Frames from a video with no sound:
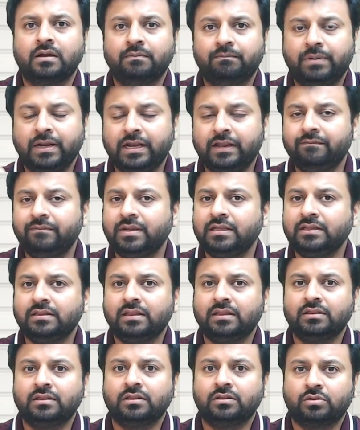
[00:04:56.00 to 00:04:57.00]
Believe me,
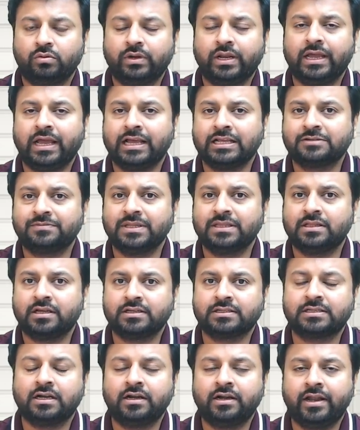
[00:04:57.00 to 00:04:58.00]
today has been the
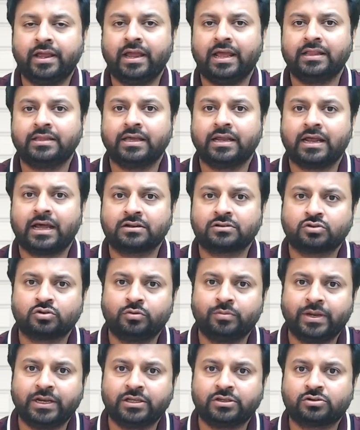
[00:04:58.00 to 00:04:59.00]
result day, and there are so
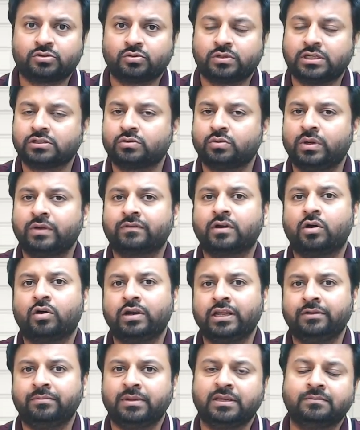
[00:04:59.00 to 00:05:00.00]
many students who are
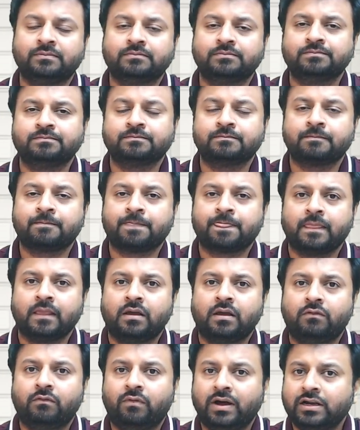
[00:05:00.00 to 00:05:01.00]
calling me
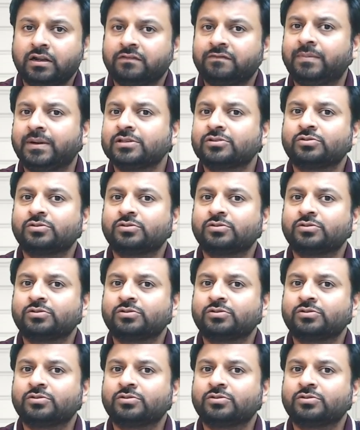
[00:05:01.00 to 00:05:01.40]
One of my